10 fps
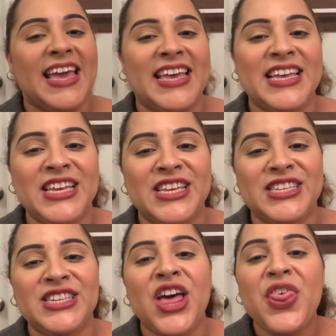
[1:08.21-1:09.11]

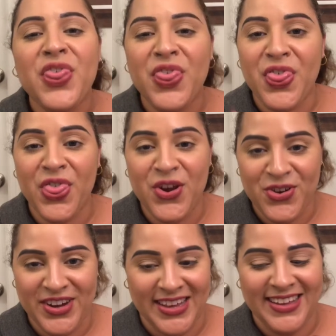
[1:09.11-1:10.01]
is
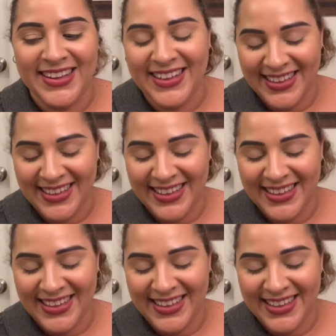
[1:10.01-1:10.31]
30.